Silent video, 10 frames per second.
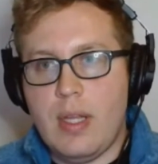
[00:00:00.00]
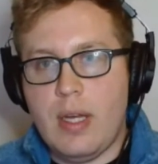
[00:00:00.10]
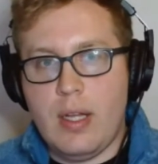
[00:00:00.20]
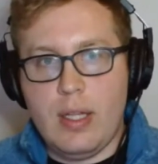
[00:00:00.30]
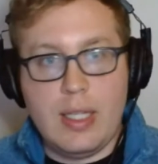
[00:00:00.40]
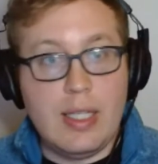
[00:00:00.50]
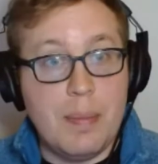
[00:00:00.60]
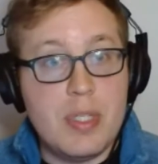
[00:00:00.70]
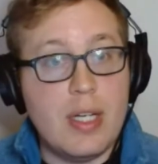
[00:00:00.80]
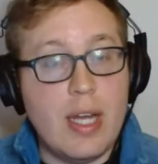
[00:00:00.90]

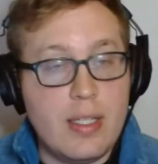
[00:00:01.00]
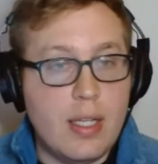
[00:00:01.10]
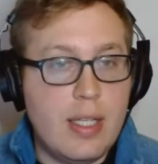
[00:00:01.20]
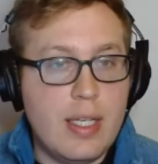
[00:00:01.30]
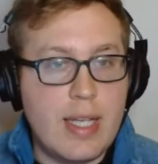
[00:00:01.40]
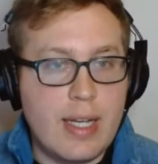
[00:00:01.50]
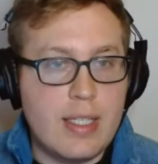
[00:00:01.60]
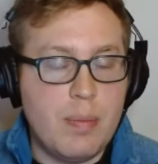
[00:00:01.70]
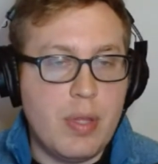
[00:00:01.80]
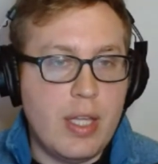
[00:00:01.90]
Clemson has done the exact
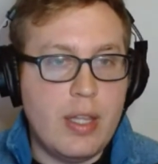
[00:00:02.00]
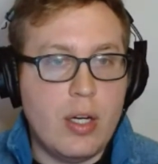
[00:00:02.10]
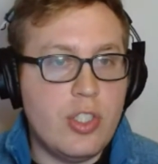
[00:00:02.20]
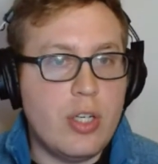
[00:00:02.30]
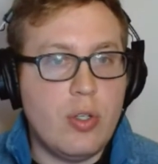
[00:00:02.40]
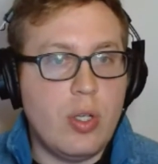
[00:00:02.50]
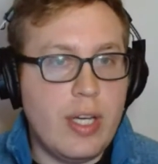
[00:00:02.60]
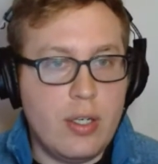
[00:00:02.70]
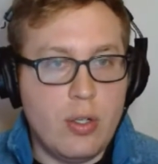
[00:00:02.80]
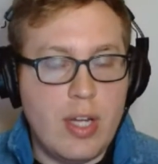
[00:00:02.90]
same thing there generally
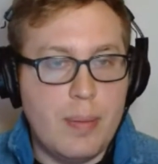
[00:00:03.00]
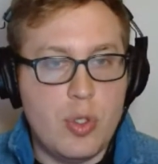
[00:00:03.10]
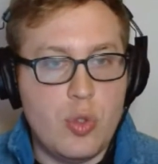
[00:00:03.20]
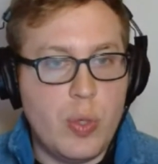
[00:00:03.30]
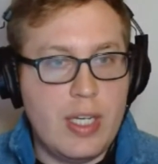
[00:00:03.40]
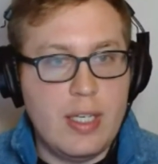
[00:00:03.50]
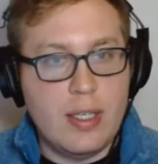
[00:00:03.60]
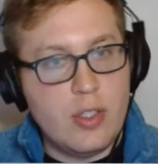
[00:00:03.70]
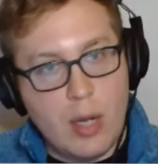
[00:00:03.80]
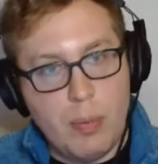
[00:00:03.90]
under Dabo Swinney.
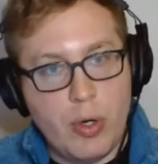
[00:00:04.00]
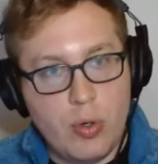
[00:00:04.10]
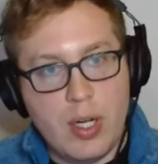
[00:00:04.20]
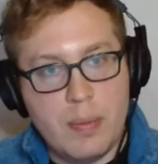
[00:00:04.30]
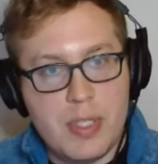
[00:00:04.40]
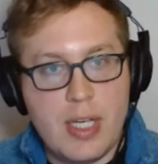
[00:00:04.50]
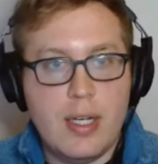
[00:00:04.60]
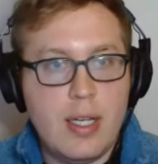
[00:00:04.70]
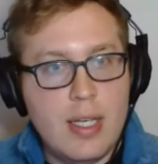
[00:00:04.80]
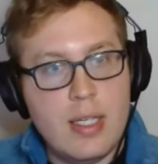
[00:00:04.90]
Top recruit comes
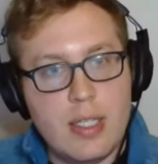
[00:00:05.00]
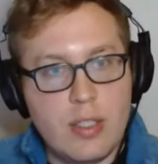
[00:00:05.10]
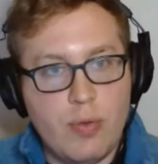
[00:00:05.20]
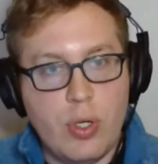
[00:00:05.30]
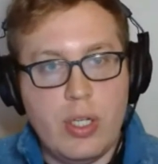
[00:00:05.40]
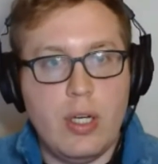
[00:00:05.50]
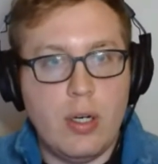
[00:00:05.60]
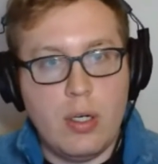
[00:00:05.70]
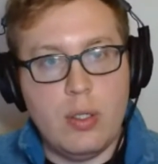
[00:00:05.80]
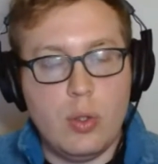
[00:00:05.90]
in, sits for a
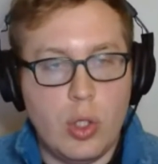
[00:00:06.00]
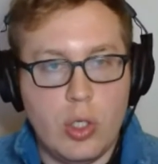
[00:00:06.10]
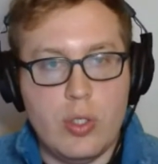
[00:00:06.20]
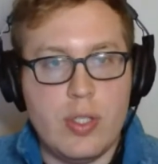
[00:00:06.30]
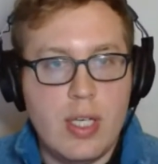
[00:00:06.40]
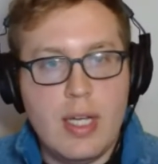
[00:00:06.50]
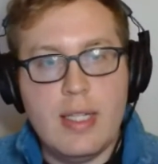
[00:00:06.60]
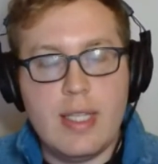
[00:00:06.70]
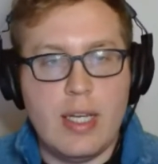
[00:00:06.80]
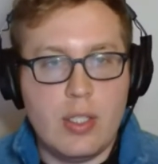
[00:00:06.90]
year, learns,
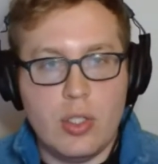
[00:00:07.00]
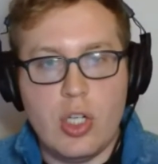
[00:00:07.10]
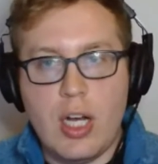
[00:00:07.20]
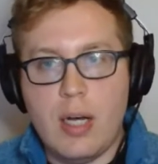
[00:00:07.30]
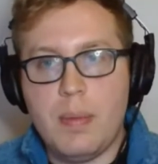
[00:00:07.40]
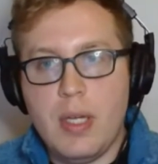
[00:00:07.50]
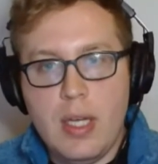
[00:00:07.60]
takes the job.